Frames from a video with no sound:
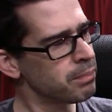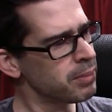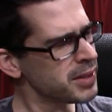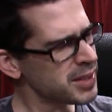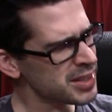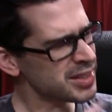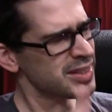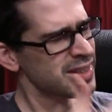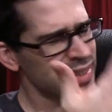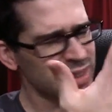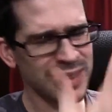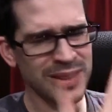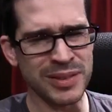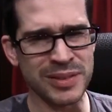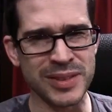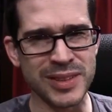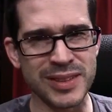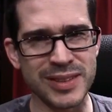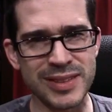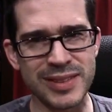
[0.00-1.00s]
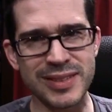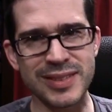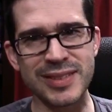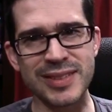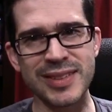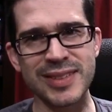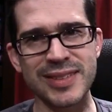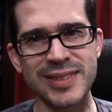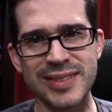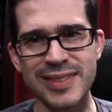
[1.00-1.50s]
but just you know,
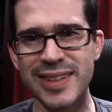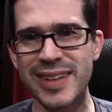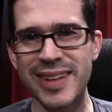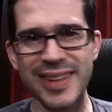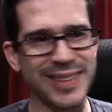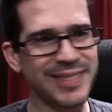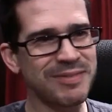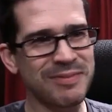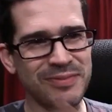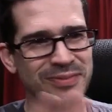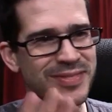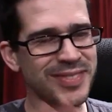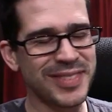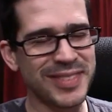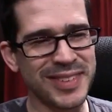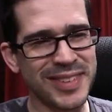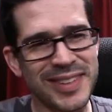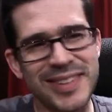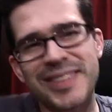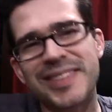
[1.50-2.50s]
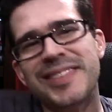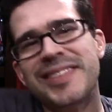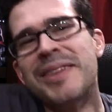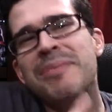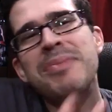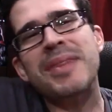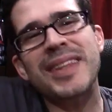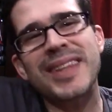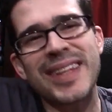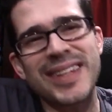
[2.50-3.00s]
it's it's, uh,
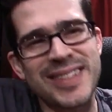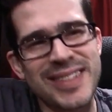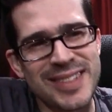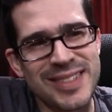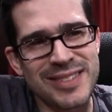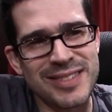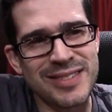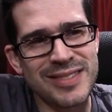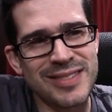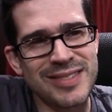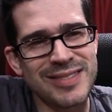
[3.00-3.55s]
something that just